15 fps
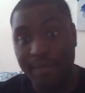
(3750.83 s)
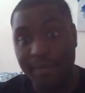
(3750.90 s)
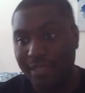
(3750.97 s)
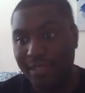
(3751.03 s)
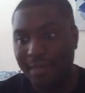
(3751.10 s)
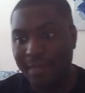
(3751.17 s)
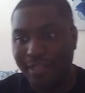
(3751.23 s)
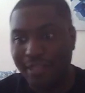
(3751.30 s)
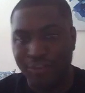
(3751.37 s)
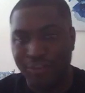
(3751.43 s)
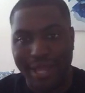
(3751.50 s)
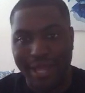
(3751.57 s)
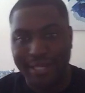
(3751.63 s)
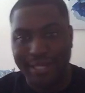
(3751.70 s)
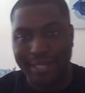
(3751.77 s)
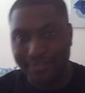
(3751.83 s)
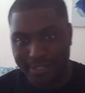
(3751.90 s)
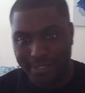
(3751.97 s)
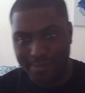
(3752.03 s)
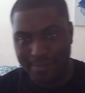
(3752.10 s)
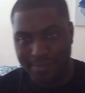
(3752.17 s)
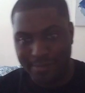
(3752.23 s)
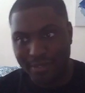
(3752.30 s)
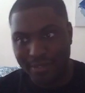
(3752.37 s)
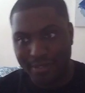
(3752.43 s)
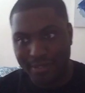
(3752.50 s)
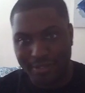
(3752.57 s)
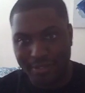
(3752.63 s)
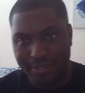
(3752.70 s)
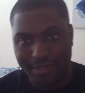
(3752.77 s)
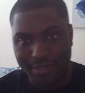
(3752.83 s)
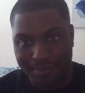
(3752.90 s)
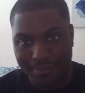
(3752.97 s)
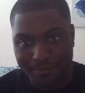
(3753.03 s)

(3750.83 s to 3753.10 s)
they may drag it out to Dominion. You think?